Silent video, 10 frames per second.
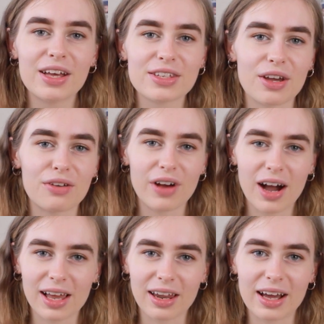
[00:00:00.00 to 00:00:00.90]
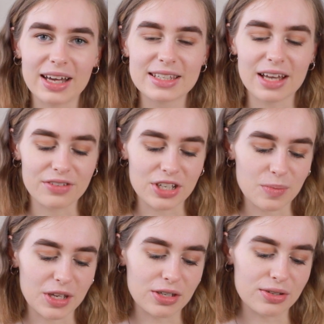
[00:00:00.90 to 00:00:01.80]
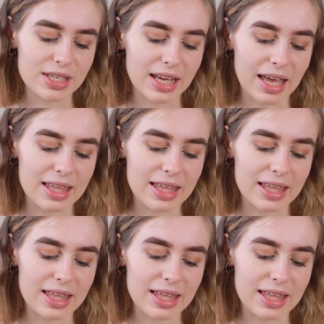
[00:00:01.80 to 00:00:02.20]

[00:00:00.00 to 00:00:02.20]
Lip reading: So for highlights, I've just been using